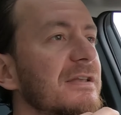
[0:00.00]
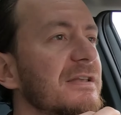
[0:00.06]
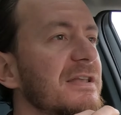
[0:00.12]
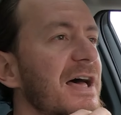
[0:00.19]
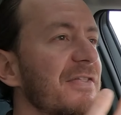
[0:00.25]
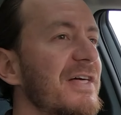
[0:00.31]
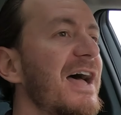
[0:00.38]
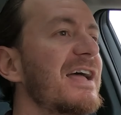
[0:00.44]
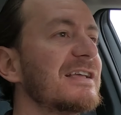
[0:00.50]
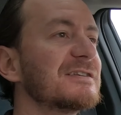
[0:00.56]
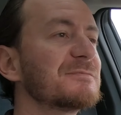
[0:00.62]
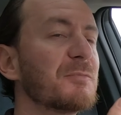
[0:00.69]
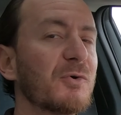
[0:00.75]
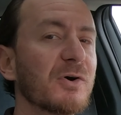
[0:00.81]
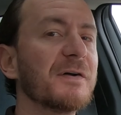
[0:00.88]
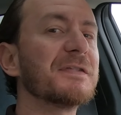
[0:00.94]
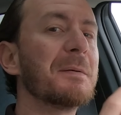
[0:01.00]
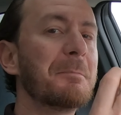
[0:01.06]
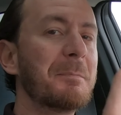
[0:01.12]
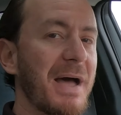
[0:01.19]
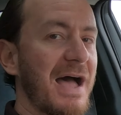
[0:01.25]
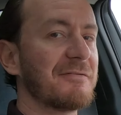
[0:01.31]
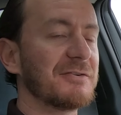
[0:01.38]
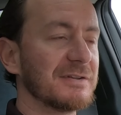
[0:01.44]
Now that is more on the
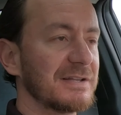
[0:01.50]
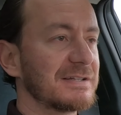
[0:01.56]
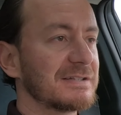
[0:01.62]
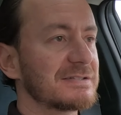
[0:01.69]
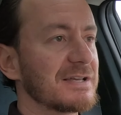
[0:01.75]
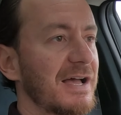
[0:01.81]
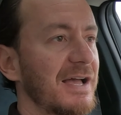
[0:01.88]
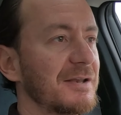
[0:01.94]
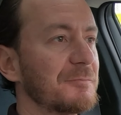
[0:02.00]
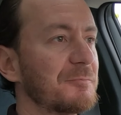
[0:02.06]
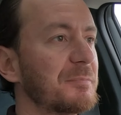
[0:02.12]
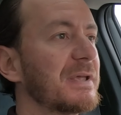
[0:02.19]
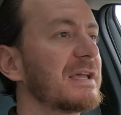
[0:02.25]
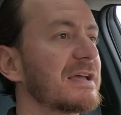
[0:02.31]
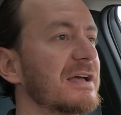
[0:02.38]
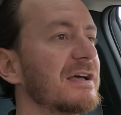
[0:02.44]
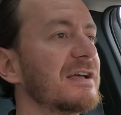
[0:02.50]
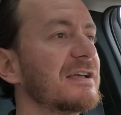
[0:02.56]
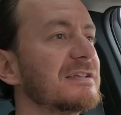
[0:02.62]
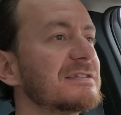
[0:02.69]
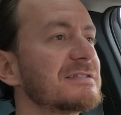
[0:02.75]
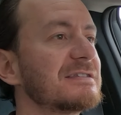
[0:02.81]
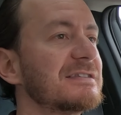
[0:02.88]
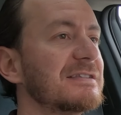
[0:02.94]
baffling side
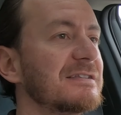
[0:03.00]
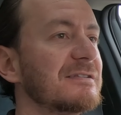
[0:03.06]
because